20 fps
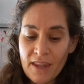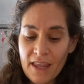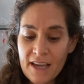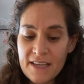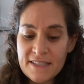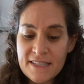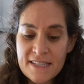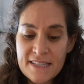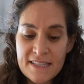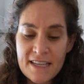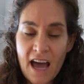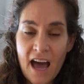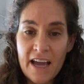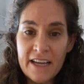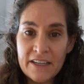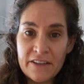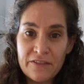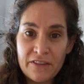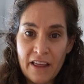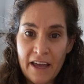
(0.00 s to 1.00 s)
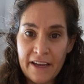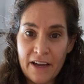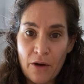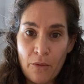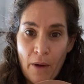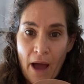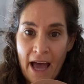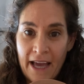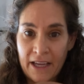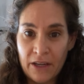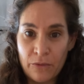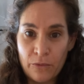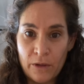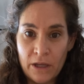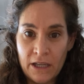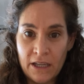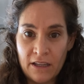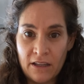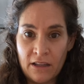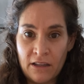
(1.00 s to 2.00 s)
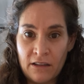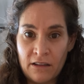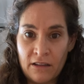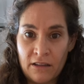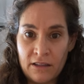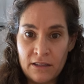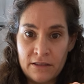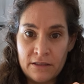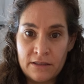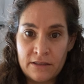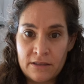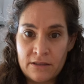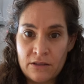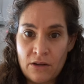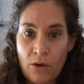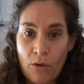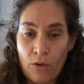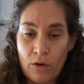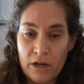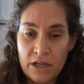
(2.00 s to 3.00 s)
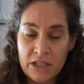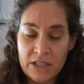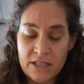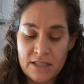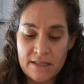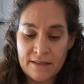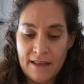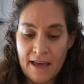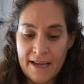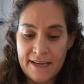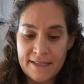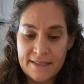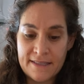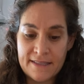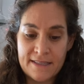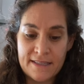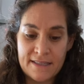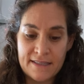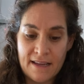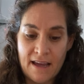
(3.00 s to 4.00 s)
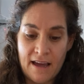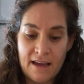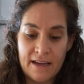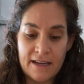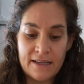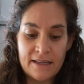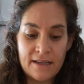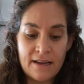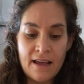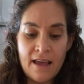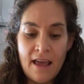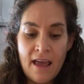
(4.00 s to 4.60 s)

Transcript: This is kind of like a wagon wheel orange slice design,